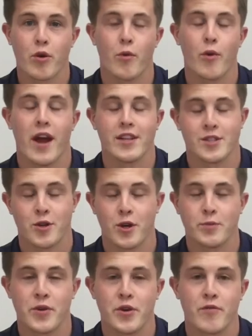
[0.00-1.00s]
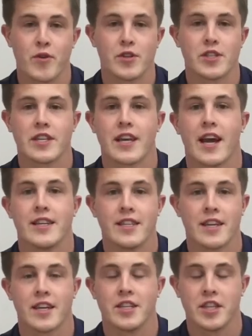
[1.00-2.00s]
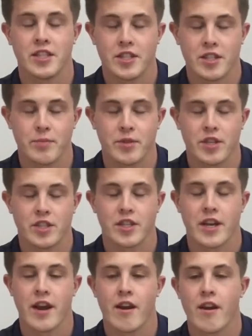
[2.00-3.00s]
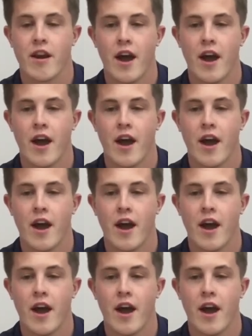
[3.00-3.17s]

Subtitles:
were at Salisbury University. I did a contingency position there.